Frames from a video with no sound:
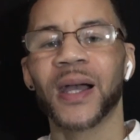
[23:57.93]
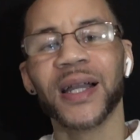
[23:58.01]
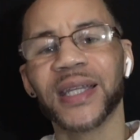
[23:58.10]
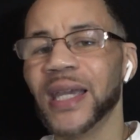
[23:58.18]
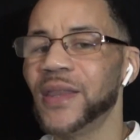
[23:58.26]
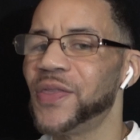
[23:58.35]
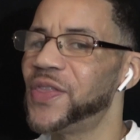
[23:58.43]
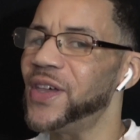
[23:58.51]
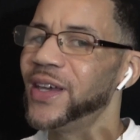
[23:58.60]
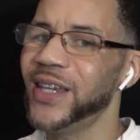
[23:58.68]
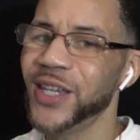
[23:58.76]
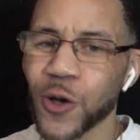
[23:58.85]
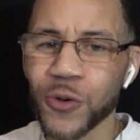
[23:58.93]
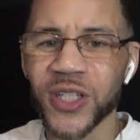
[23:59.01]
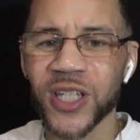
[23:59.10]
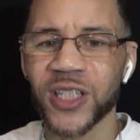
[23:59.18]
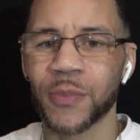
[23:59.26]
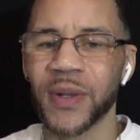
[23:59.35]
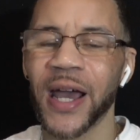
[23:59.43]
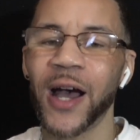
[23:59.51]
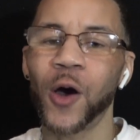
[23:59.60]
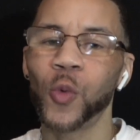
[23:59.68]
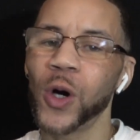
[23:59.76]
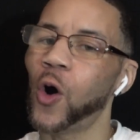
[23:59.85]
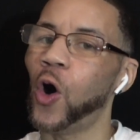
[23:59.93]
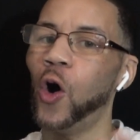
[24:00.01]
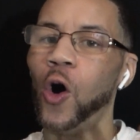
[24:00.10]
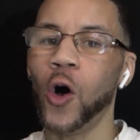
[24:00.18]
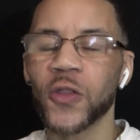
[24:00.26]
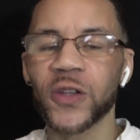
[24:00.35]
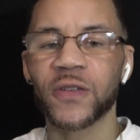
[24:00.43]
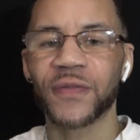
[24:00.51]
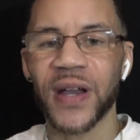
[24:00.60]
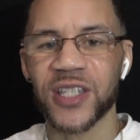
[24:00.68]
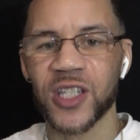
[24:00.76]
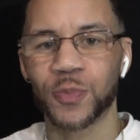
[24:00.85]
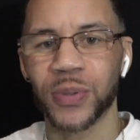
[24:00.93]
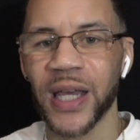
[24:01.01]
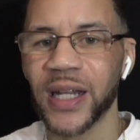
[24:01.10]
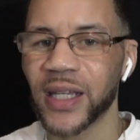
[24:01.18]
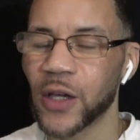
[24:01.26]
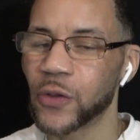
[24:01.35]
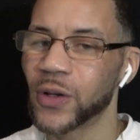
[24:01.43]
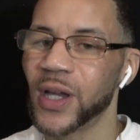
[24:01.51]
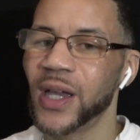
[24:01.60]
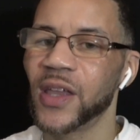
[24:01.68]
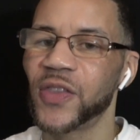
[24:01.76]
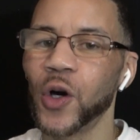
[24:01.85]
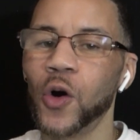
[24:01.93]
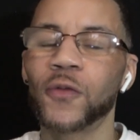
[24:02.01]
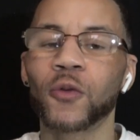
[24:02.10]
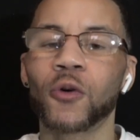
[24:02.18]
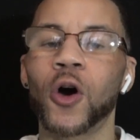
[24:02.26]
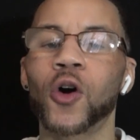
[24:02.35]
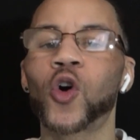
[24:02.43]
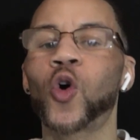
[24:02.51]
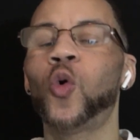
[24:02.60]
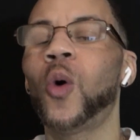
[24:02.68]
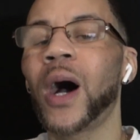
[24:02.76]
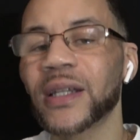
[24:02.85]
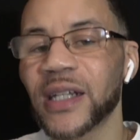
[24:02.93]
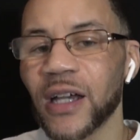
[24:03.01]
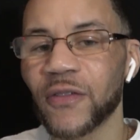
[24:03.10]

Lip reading: again, the ecosystem and how well all the devices play together, the overall quality